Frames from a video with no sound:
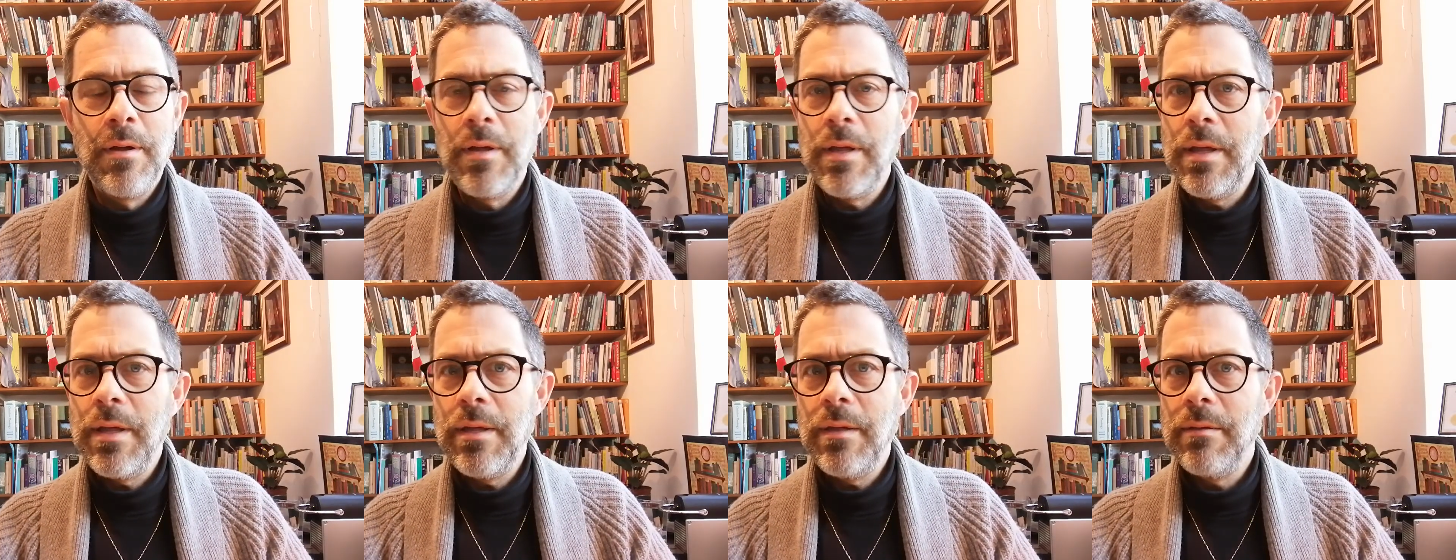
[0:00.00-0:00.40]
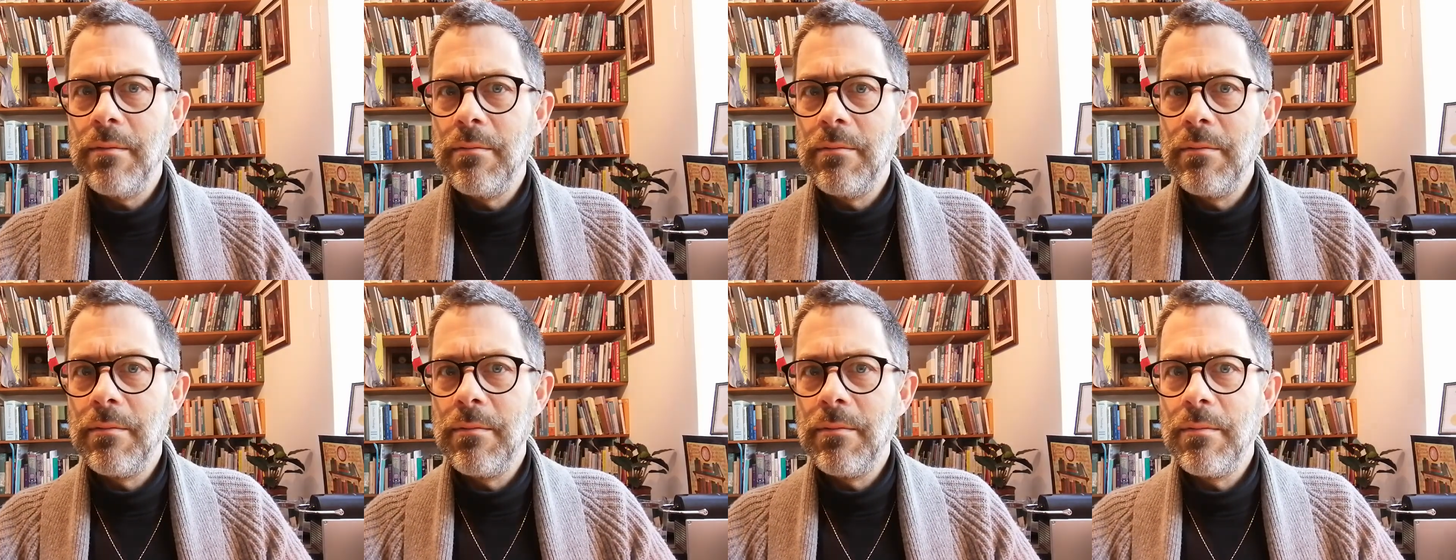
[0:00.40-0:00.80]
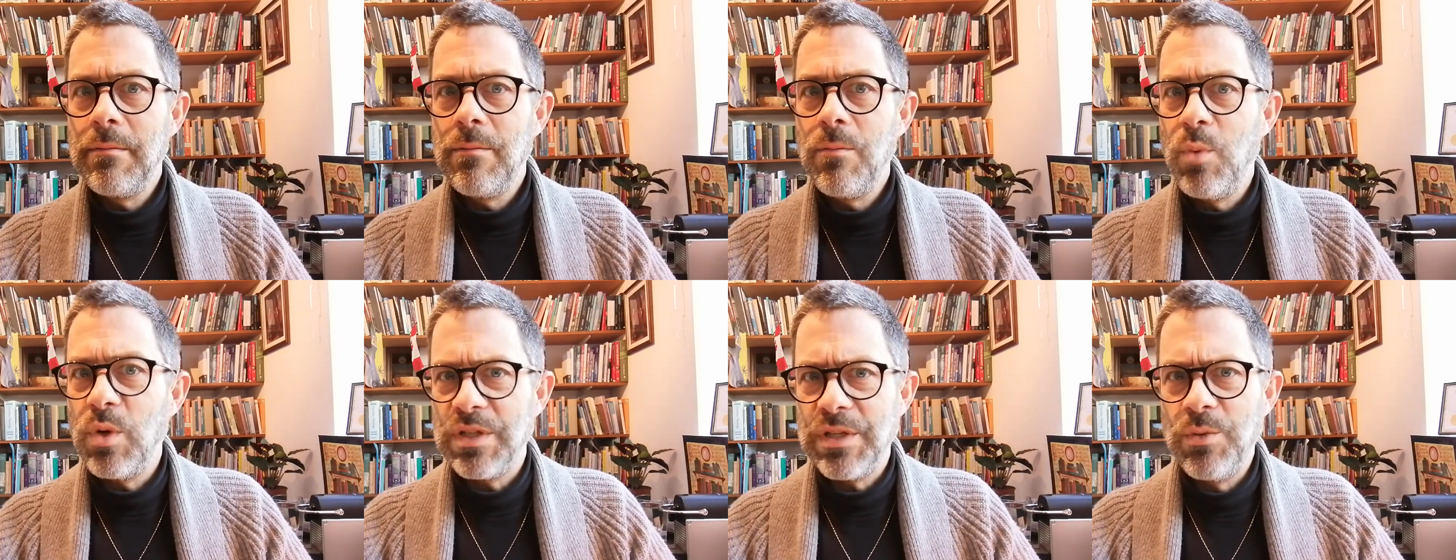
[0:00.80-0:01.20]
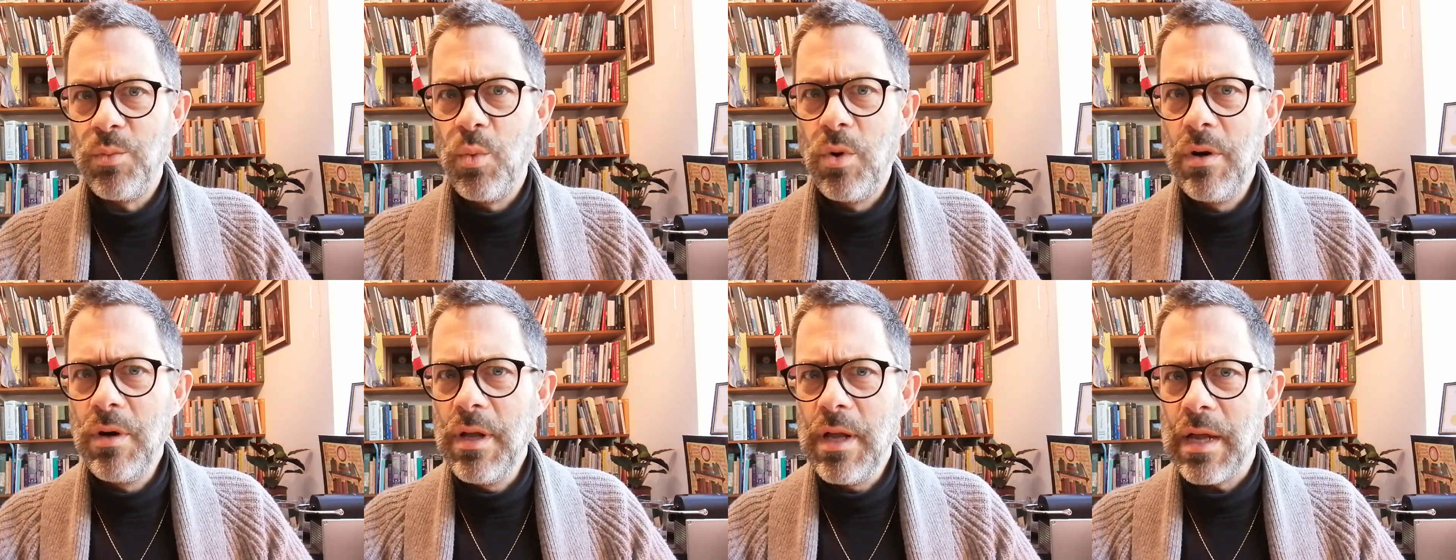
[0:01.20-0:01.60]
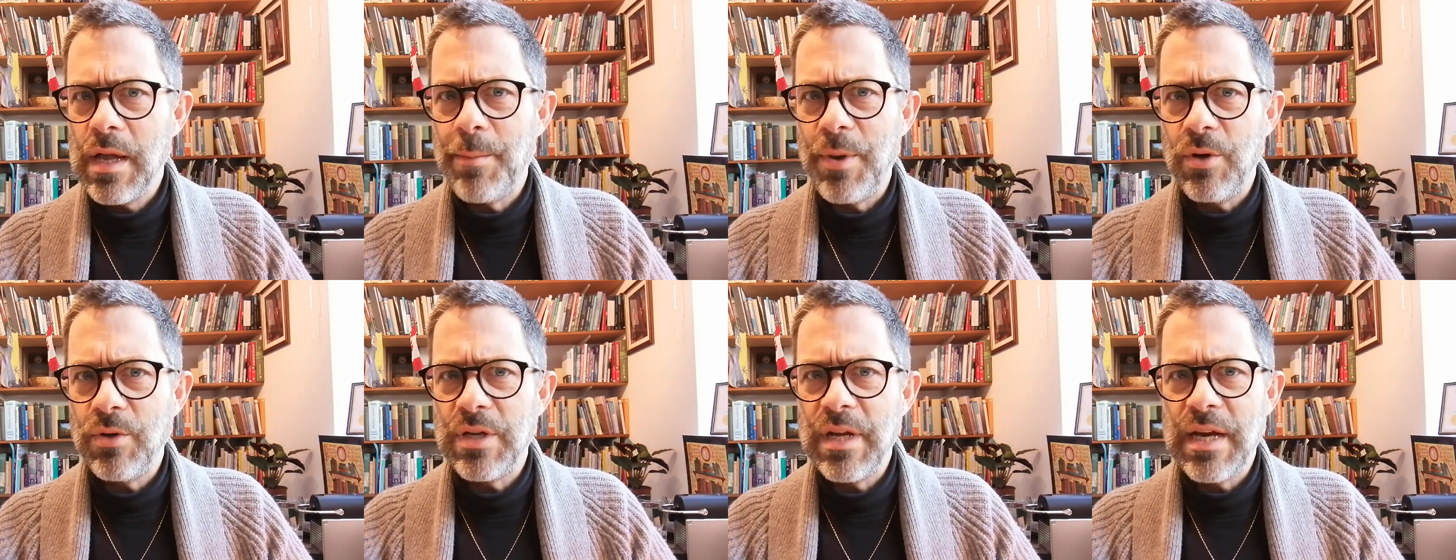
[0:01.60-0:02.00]
he wasn't worrying
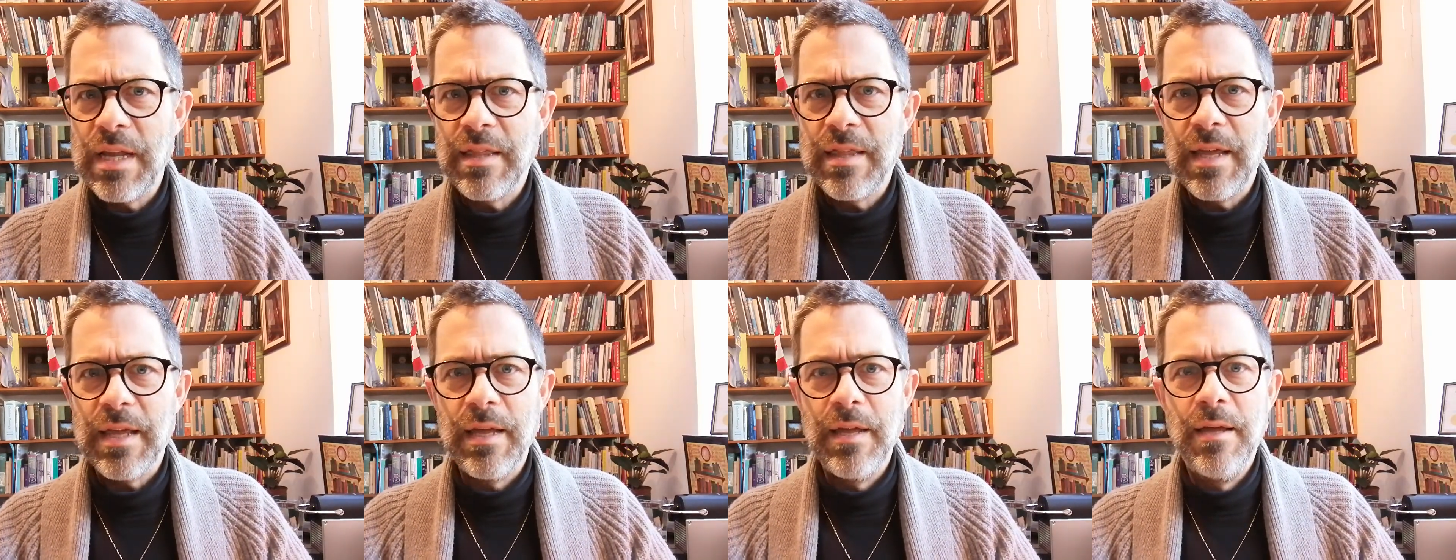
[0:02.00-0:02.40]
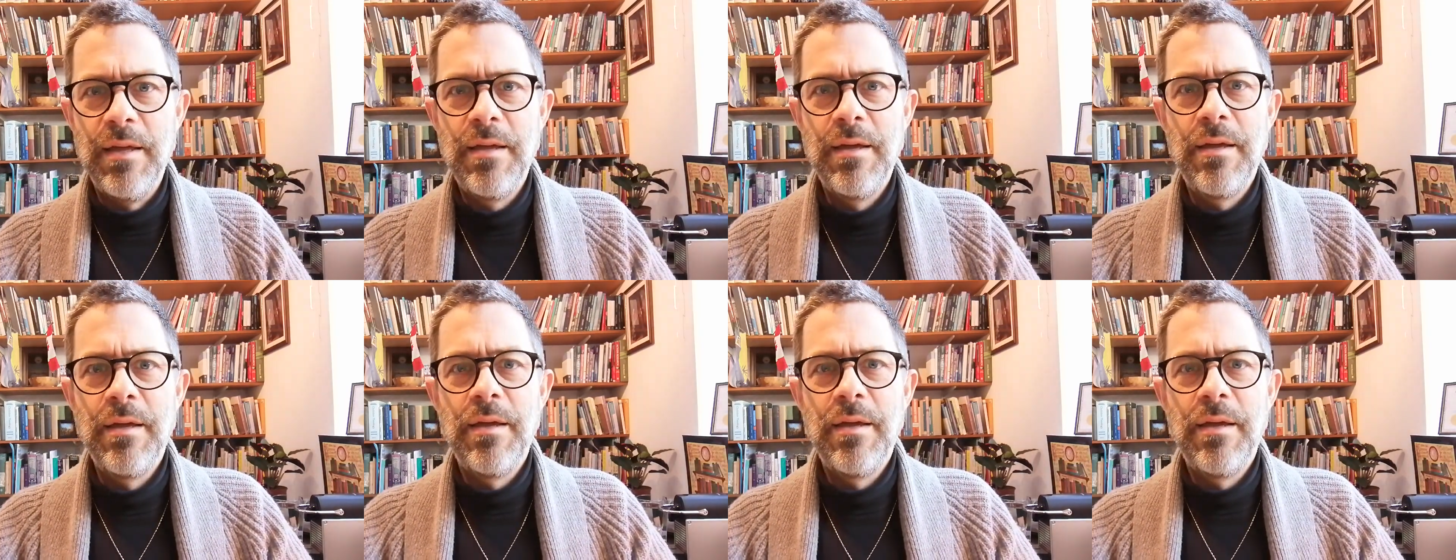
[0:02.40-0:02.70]
about anything.